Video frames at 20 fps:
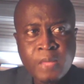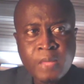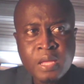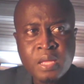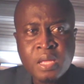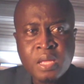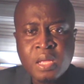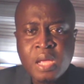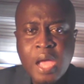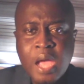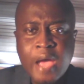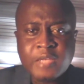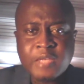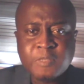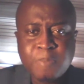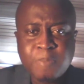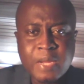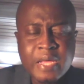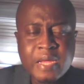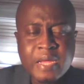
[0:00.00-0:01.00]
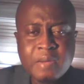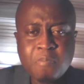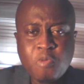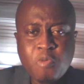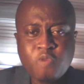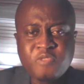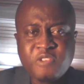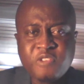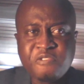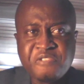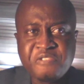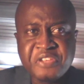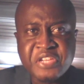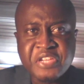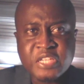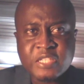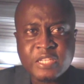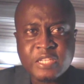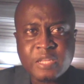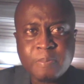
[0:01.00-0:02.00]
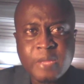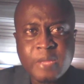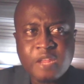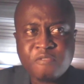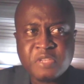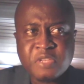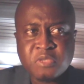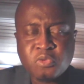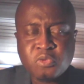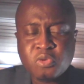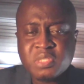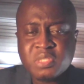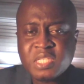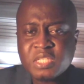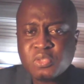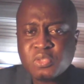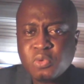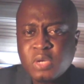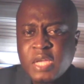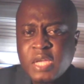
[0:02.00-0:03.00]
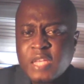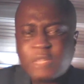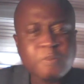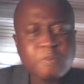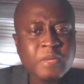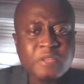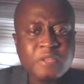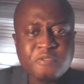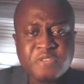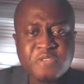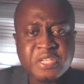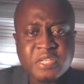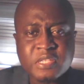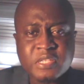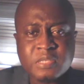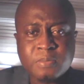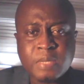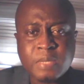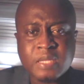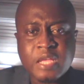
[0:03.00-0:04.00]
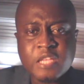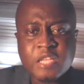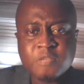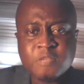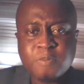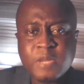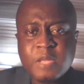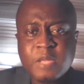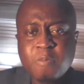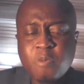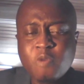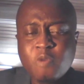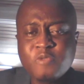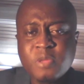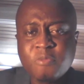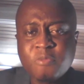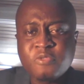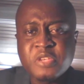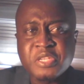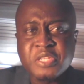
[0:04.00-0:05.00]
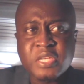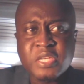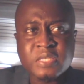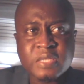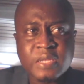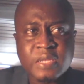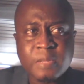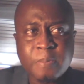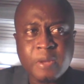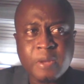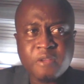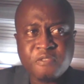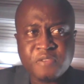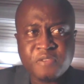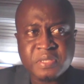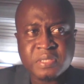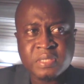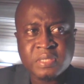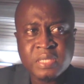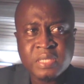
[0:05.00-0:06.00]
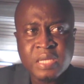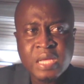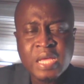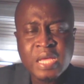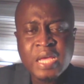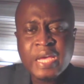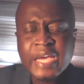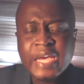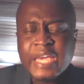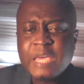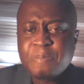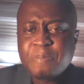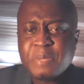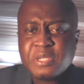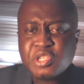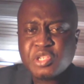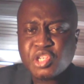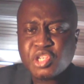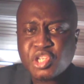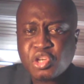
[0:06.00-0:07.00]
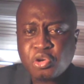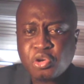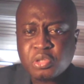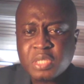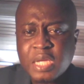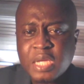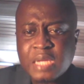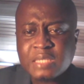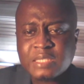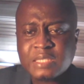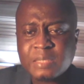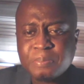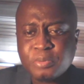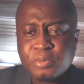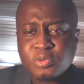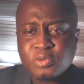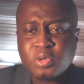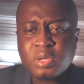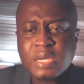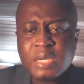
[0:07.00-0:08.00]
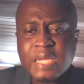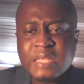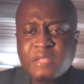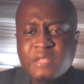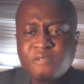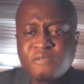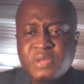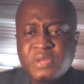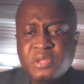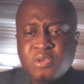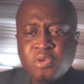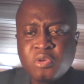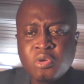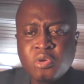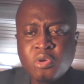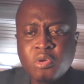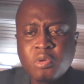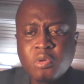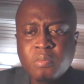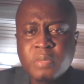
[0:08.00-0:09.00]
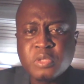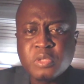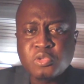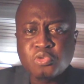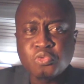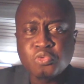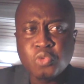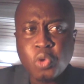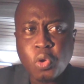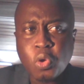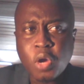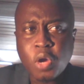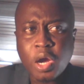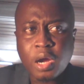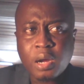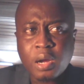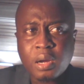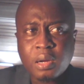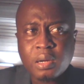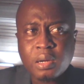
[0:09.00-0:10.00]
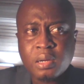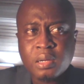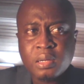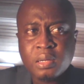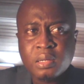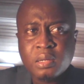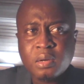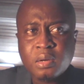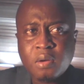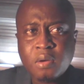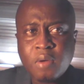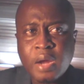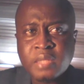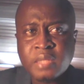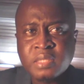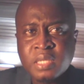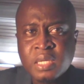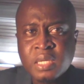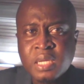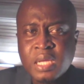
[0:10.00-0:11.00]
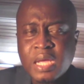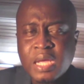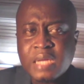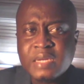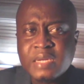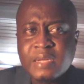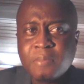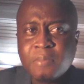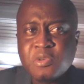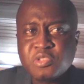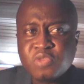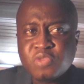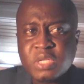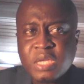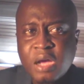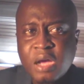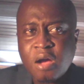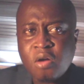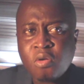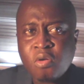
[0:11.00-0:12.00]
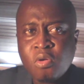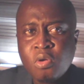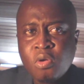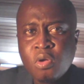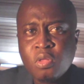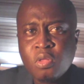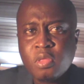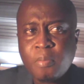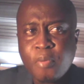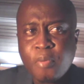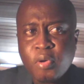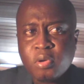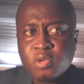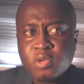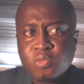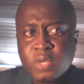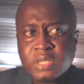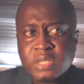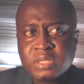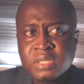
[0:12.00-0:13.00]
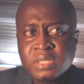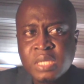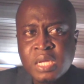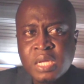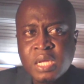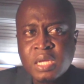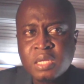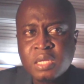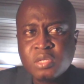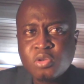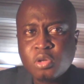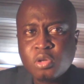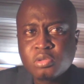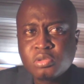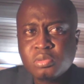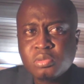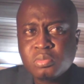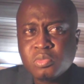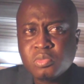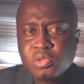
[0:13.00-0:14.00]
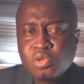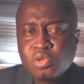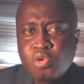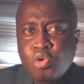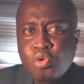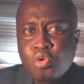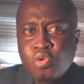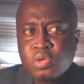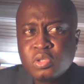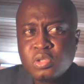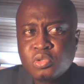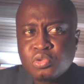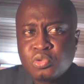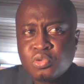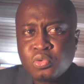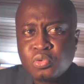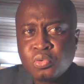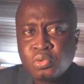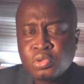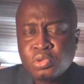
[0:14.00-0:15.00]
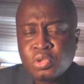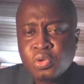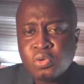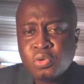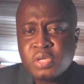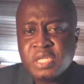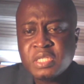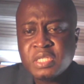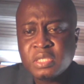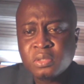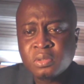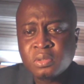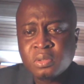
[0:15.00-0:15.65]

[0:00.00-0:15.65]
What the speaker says: Explain both the features and the benefits. Don't just only explain features, but explain both the features and the benefits. Keep it short and simple. Don't let the video be too long. Right. And demonstrate how the product works. Don't go into so detail.